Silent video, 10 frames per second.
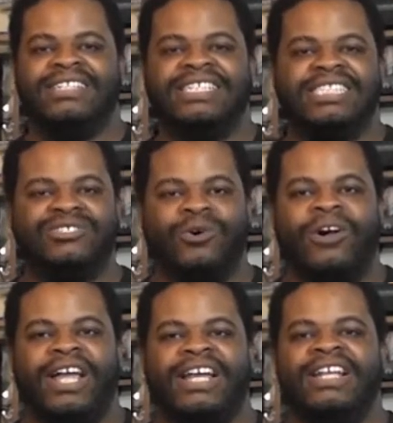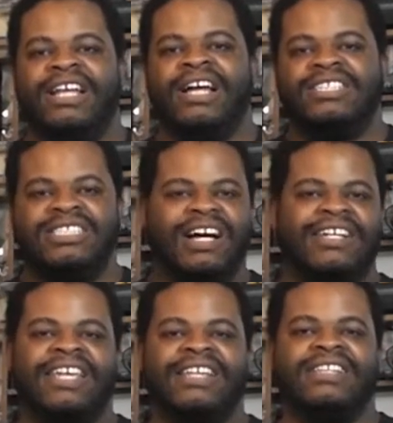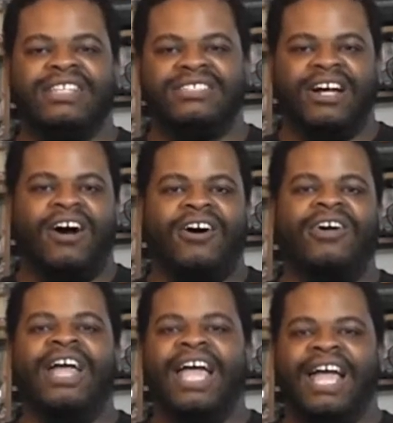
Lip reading: destroyed Chucky, the doll,